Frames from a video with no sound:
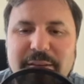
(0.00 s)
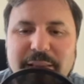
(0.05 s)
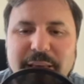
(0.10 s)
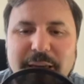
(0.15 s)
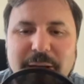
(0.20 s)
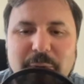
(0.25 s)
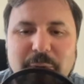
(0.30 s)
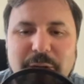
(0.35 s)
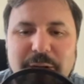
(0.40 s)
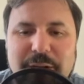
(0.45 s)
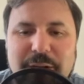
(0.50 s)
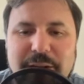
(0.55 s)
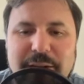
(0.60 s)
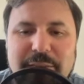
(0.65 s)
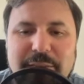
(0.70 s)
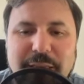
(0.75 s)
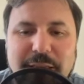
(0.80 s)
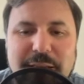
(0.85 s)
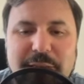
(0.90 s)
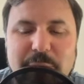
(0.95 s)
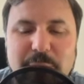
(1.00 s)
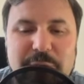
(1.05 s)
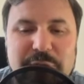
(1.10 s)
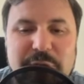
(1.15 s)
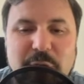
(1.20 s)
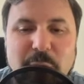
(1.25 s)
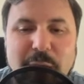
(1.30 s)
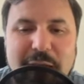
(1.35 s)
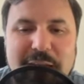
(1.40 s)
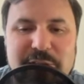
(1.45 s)
Like where like there
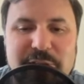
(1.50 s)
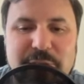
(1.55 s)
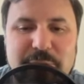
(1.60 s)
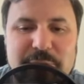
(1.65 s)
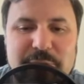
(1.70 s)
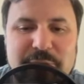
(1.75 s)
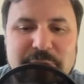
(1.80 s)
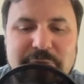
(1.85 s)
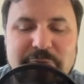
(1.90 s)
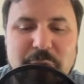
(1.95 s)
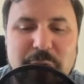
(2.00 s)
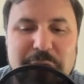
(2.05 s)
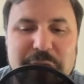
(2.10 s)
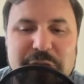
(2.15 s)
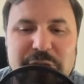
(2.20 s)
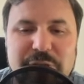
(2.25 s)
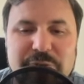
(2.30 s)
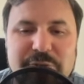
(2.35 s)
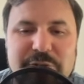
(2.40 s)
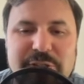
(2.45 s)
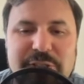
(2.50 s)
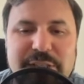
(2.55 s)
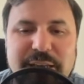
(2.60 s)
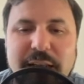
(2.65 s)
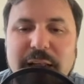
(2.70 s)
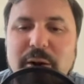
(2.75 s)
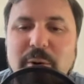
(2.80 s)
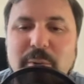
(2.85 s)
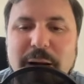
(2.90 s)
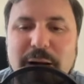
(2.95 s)
was no action. It was a full issue just
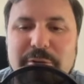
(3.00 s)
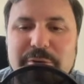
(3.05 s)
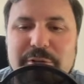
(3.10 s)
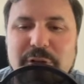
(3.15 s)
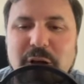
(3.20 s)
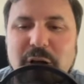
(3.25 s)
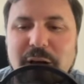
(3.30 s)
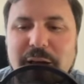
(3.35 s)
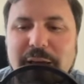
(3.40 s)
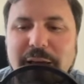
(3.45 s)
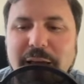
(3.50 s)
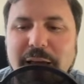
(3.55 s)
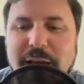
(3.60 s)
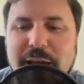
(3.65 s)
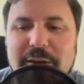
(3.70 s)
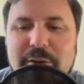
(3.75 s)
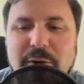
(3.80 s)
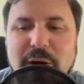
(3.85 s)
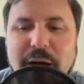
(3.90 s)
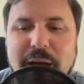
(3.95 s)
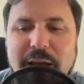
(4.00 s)
sitting around talking. I don't.